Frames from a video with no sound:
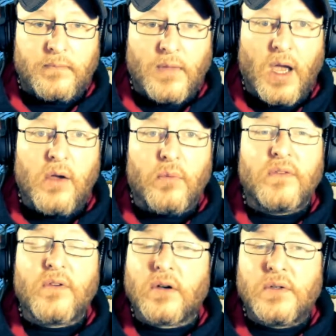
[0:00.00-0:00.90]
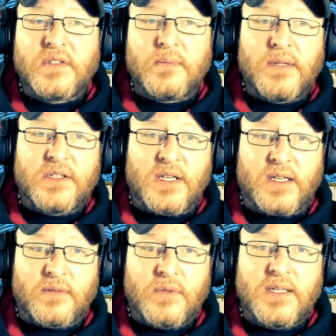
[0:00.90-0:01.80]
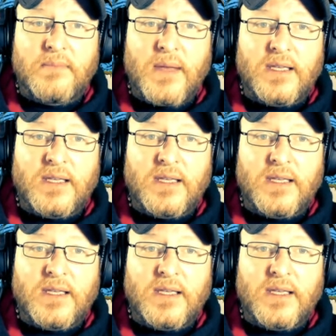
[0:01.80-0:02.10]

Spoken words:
Oh, we've got Call to Bloodshed. We could make